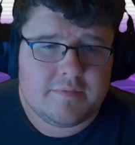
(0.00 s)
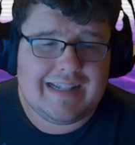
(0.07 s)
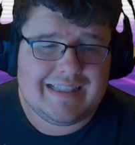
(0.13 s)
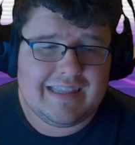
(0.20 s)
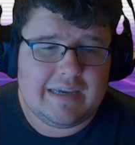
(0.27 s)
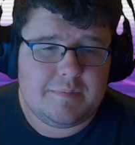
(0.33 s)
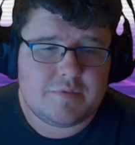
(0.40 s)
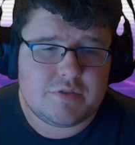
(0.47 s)
and
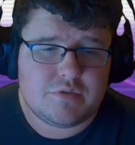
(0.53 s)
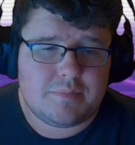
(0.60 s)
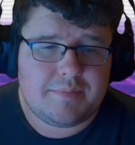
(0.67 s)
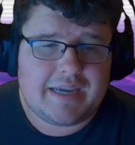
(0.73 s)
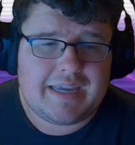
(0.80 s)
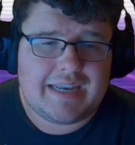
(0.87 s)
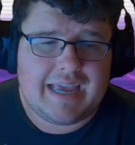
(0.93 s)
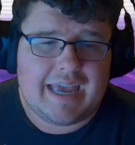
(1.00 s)
limbs
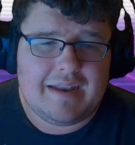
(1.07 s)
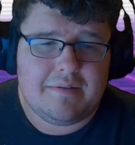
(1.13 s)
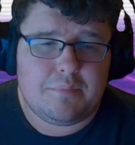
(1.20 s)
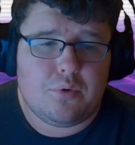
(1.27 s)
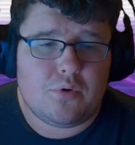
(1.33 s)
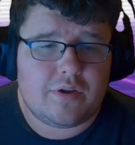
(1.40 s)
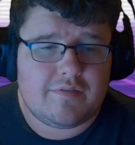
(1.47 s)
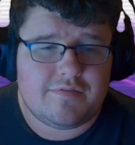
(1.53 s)
remain at
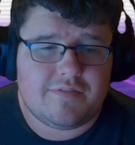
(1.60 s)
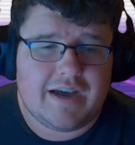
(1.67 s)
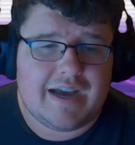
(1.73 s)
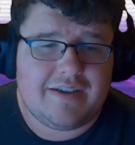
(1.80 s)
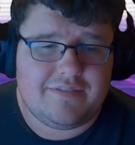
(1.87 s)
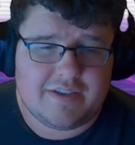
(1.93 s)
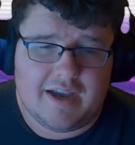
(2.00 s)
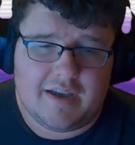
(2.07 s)

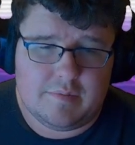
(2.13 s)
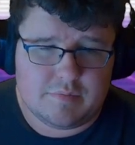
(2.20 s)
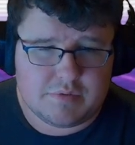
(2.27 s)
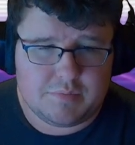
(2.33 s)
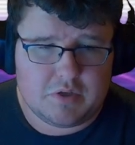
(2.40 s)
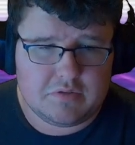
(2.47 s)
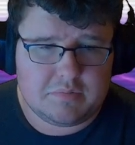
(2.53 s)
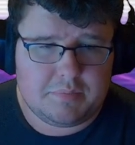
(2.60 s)
0.5 times
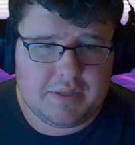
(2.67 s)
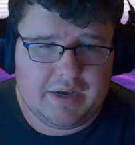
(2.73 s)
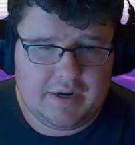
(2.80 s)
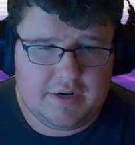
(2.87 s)
multiplier.